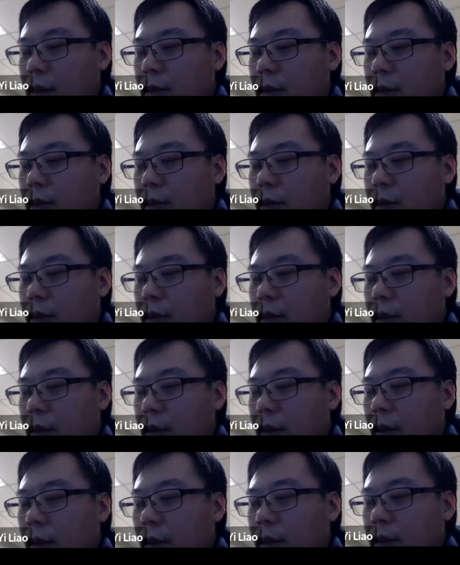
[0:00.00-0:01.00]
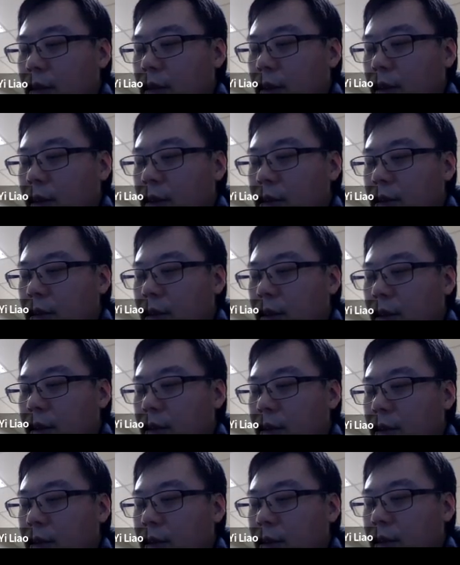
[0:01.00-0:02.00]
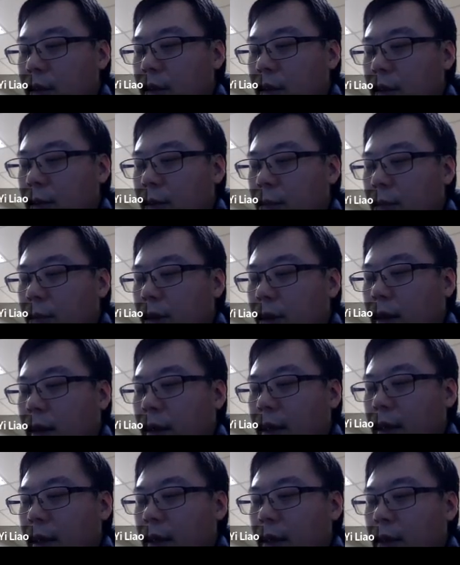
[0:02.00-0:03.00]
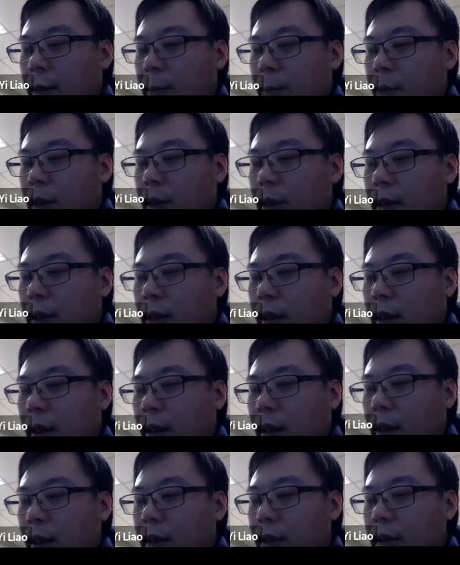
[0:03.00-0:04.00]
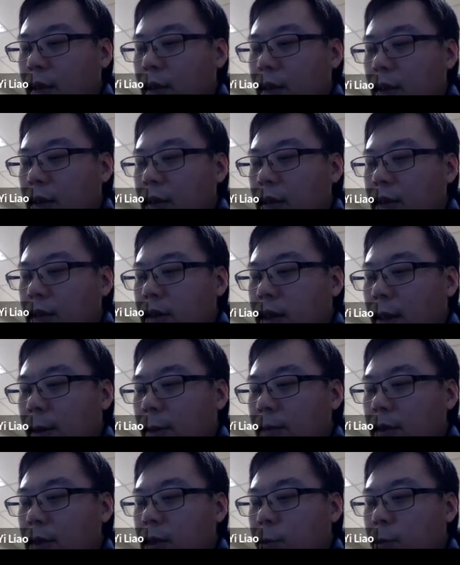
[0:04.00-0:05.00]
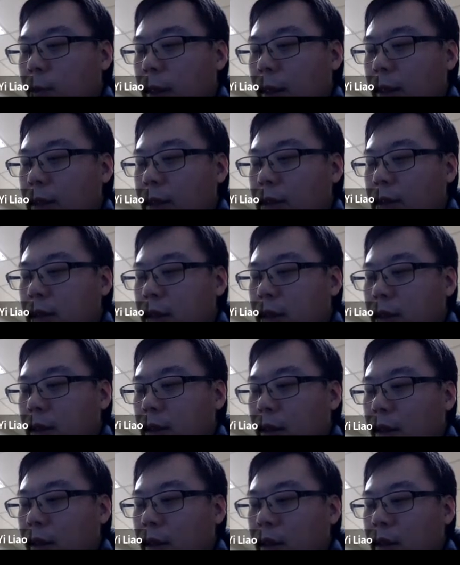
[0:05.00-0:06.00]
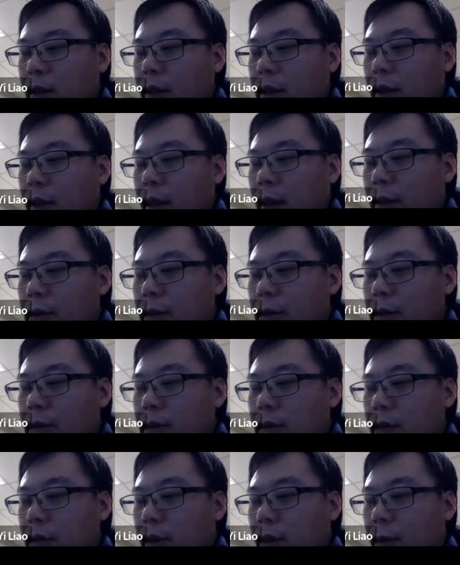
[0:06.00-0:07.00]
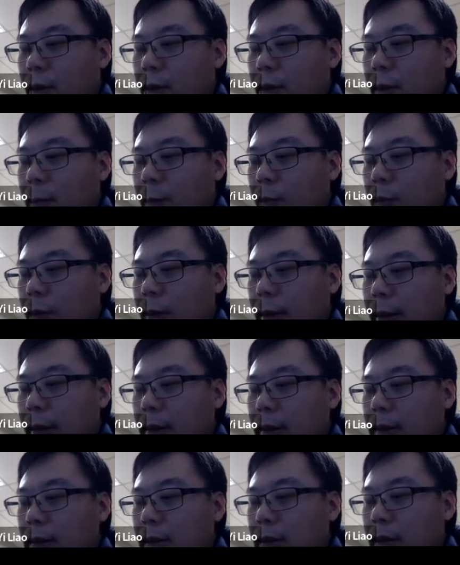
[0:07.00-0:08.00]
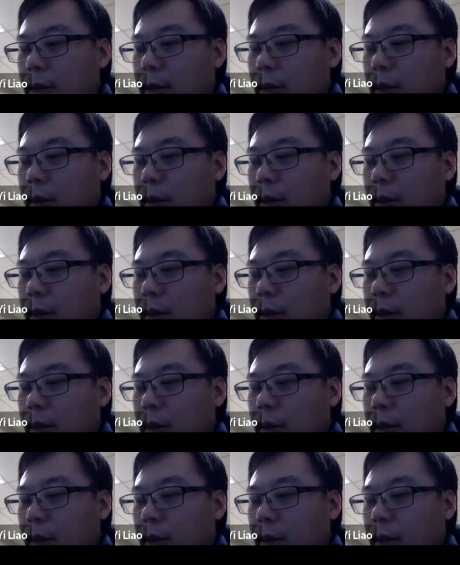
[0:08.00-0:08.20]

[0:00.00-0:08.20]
So in a sense, this Y and the P are same space. And then I just replace,